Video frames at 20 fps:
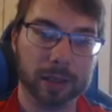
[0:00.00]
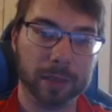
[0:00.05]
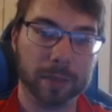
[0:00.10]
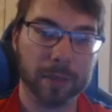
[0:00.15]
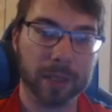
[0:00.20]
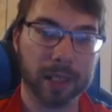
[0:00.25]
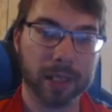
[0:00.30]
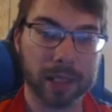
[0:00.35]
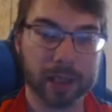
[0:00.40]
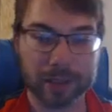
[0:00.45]

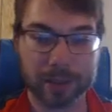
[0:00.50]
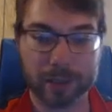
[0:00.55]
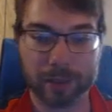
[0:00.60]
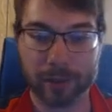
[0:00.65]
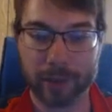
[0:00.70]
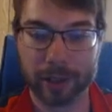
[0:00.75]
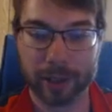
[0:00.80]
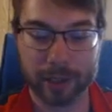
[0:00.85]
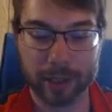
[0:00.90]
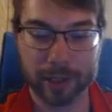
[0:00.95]
I'm not gonna
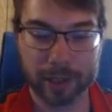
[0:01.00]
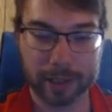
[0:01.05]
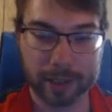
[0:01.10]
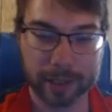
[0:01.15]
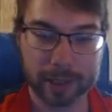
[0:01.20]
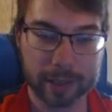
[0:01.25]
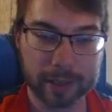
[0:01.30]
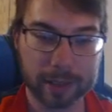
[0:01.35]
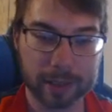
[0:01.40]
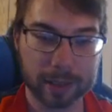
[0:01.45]
surrender because I
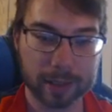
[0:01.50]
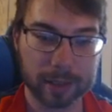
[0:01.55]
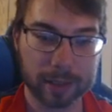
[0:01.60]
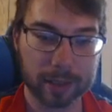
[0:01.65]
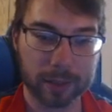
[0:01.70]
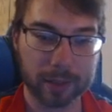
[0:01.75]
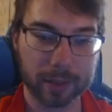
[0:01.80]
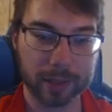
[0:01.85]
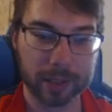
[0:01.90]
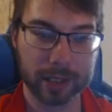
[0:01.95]

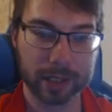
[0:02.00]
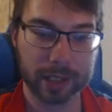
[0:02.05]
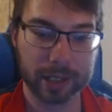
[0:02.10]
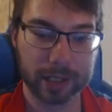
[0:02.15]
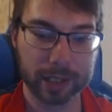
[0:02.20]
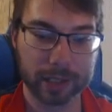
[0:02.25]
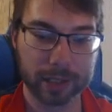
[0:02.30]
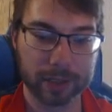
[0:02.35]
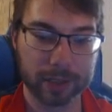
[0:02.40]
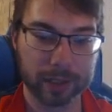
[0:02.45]
want the
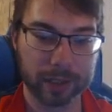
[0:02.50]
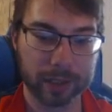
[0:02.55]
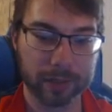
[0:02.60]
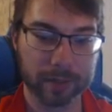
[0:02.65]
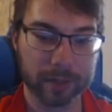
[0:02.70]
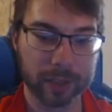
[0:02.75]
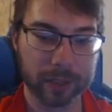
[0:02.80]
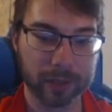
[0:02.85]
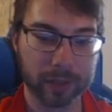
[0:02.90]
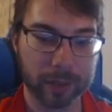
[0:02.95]
tickets. Just
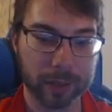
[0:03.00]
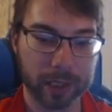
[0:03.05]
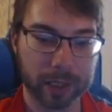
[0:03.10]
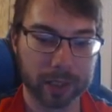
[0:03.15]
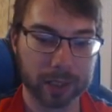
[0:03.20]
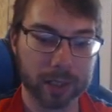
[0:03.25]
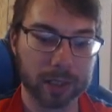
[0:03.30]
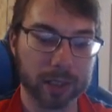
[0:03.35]
finish me.